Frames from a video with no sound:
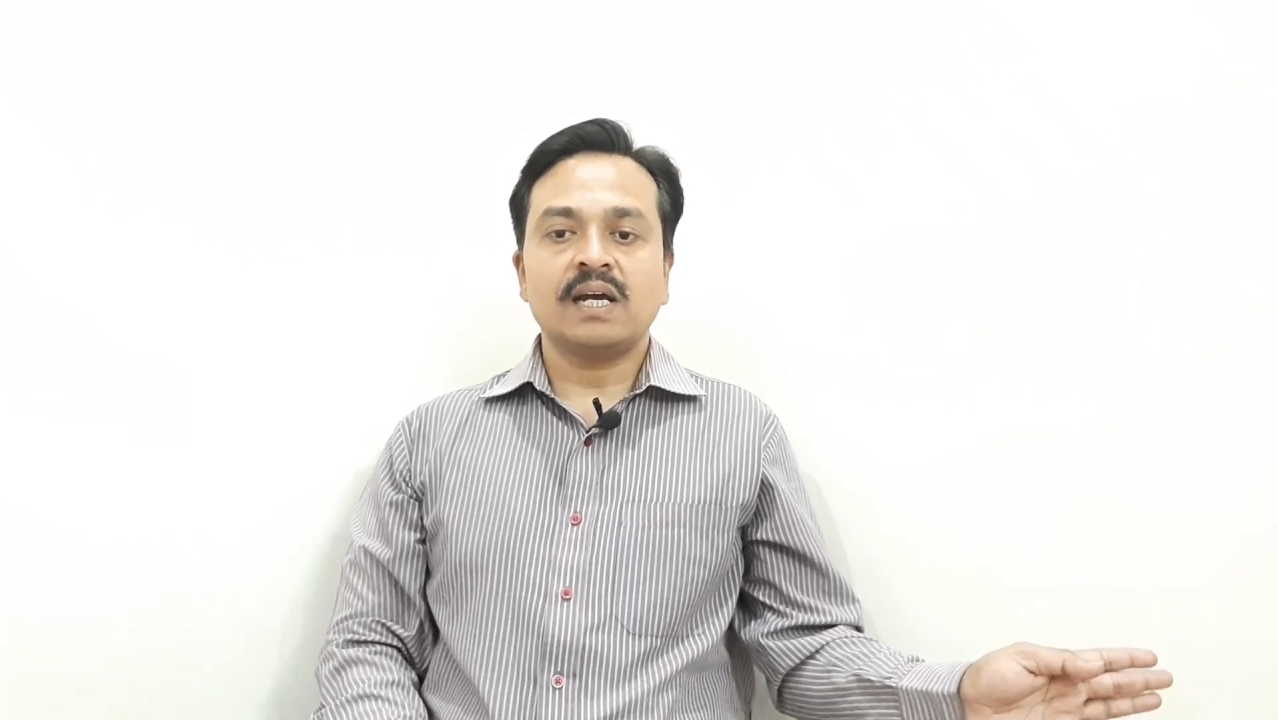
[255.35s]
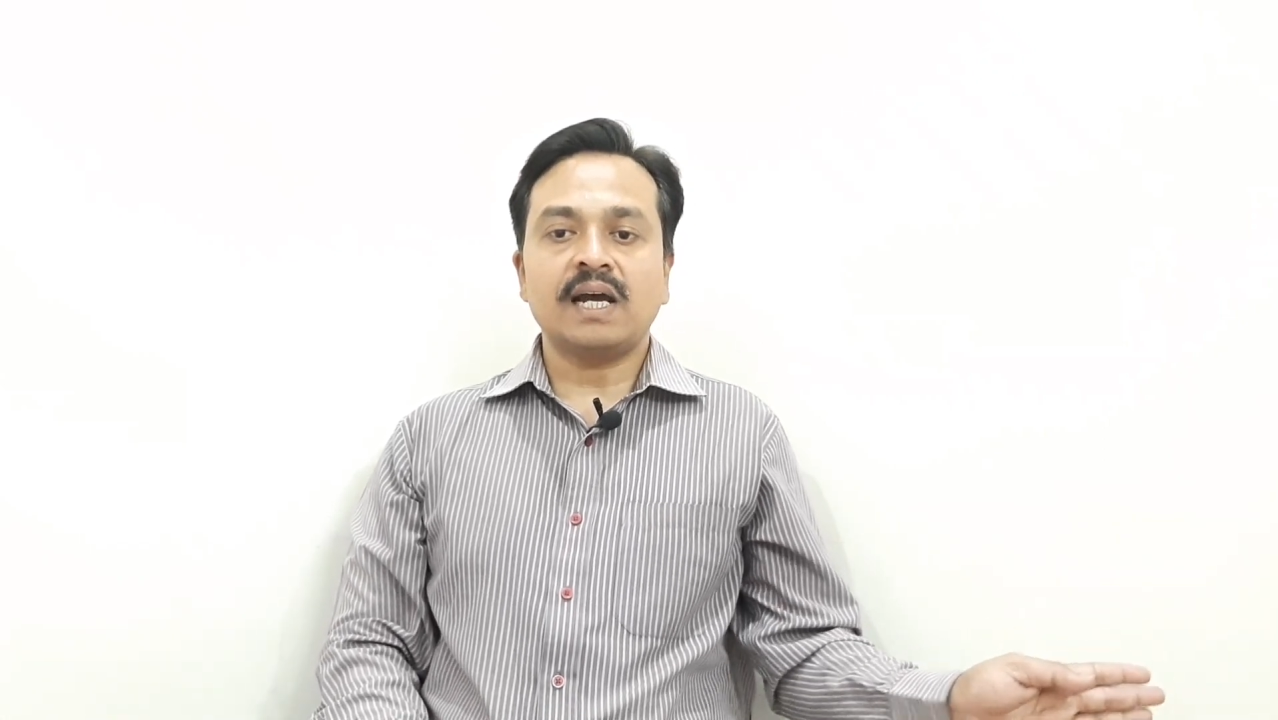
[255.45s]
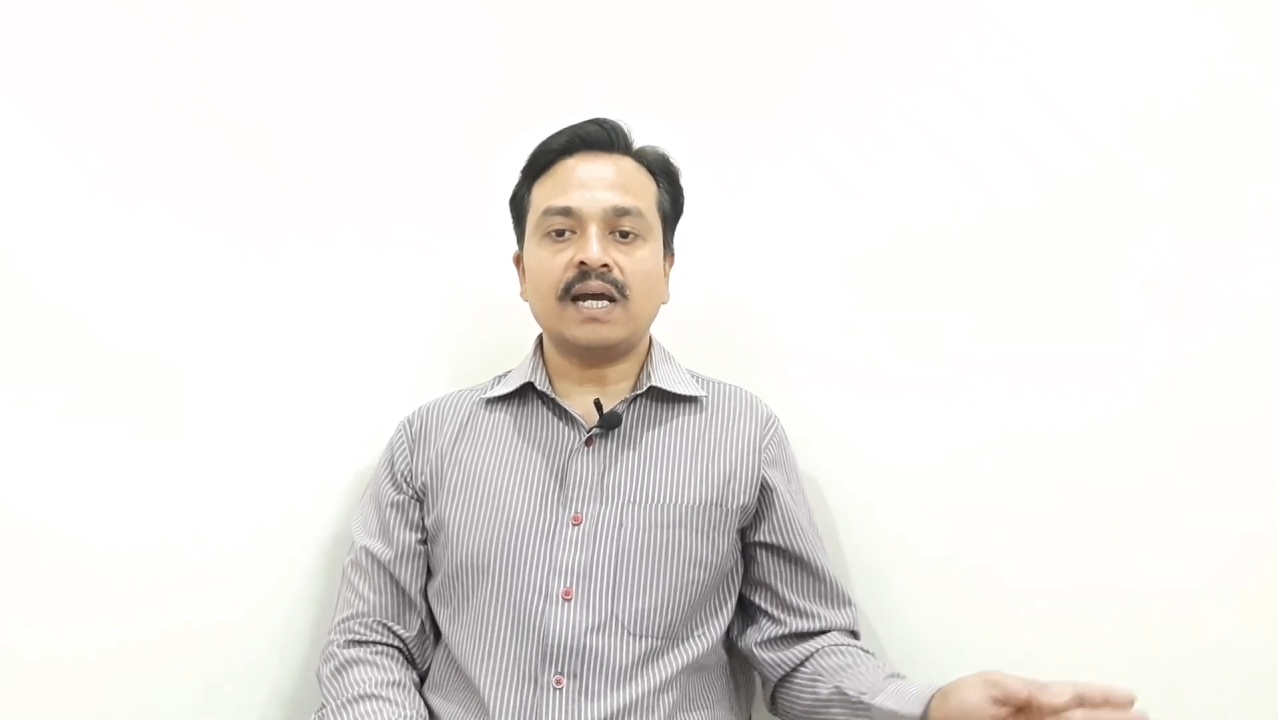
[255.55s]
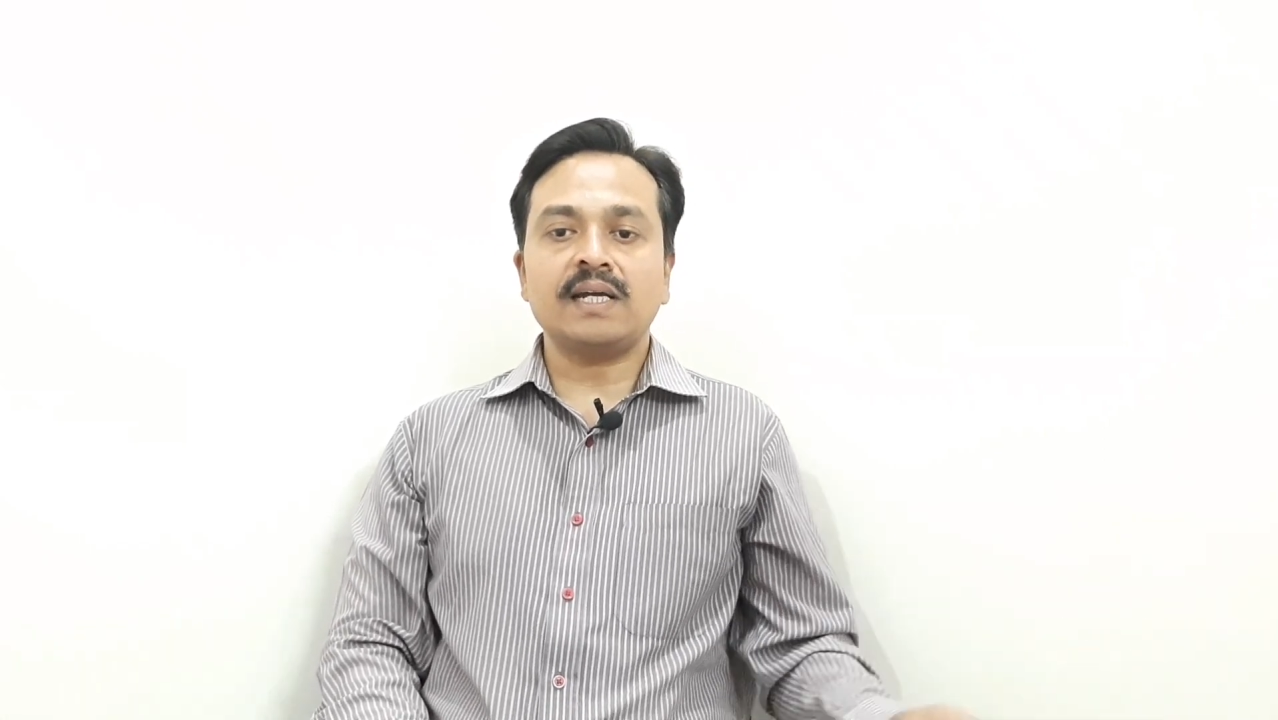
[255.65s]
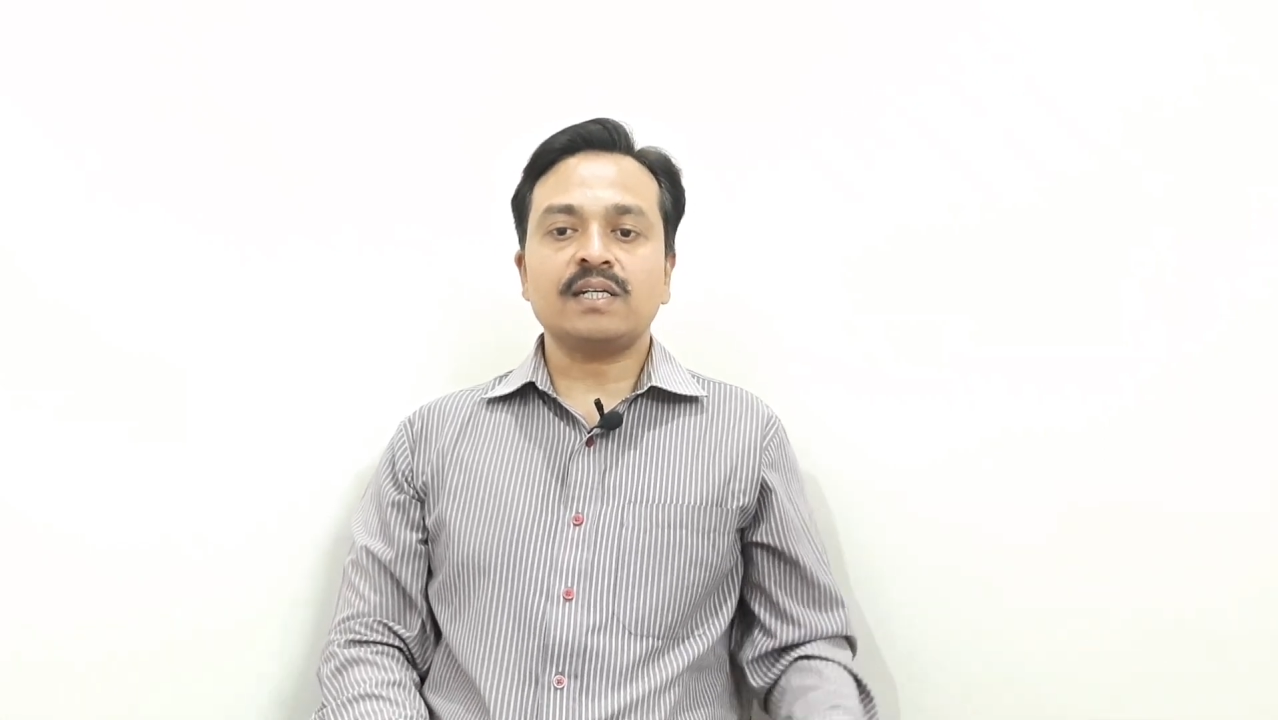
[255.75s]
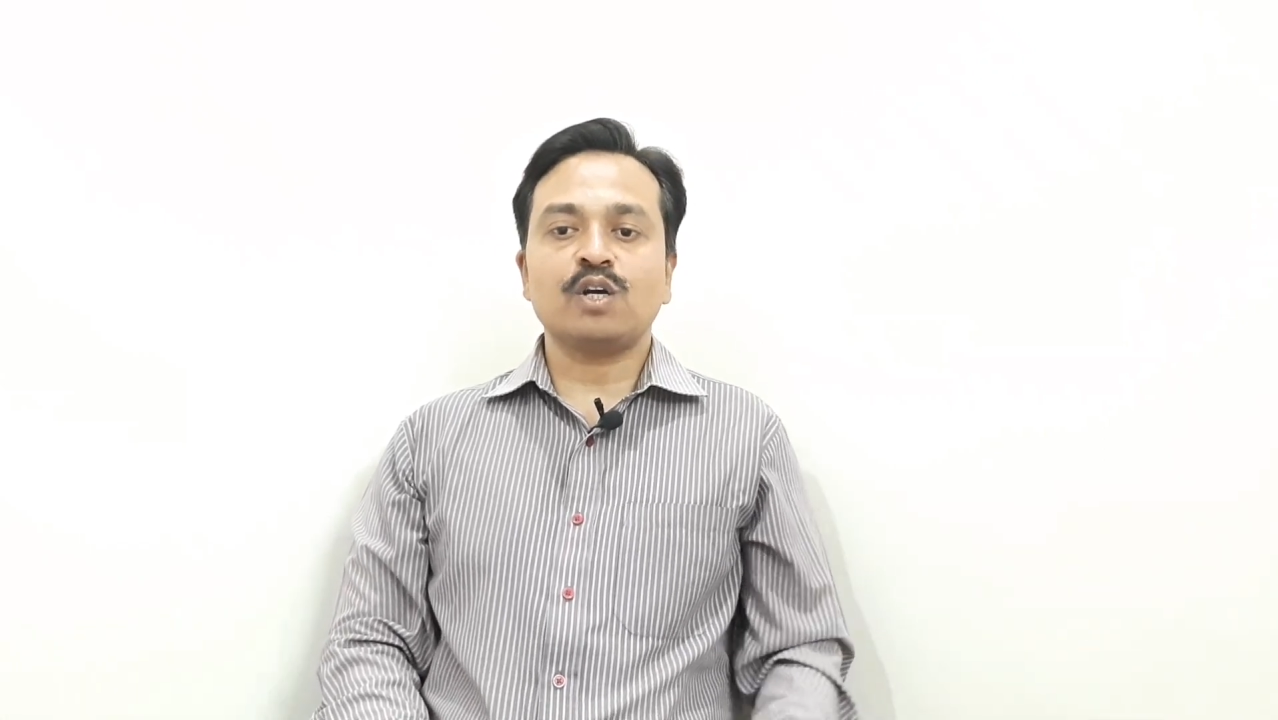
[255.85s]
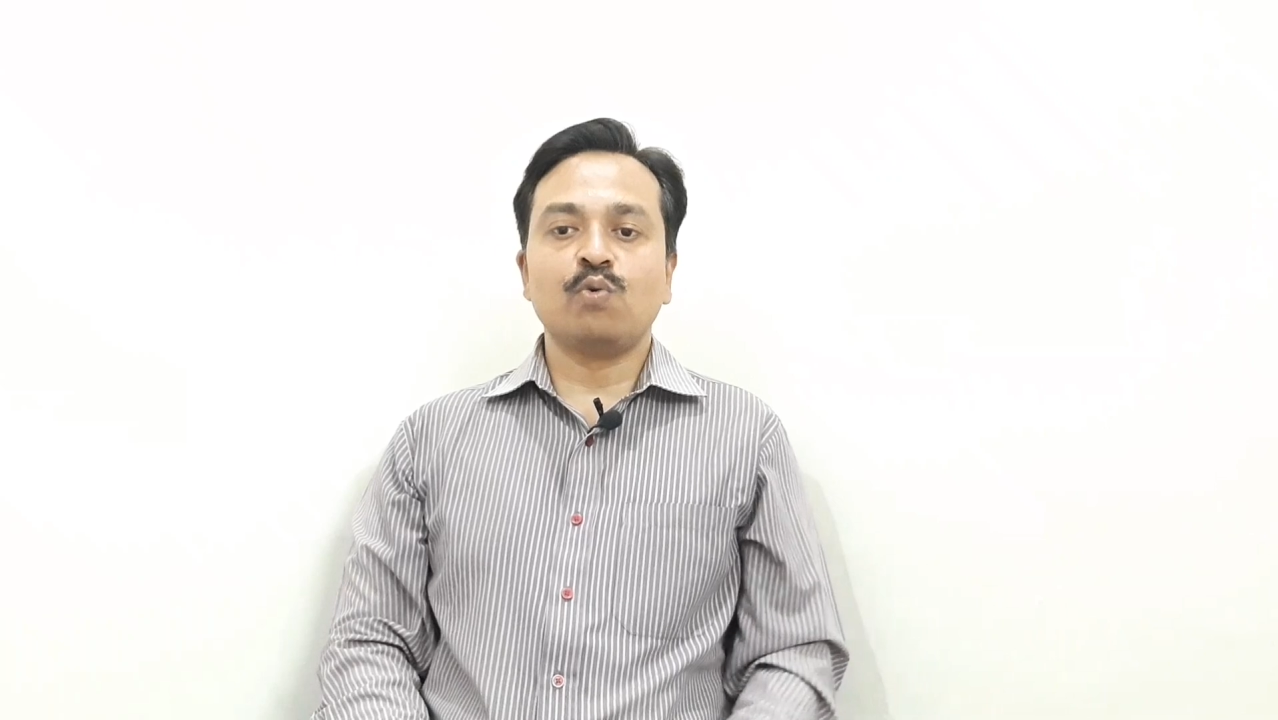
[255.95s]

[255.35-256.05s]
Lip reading: and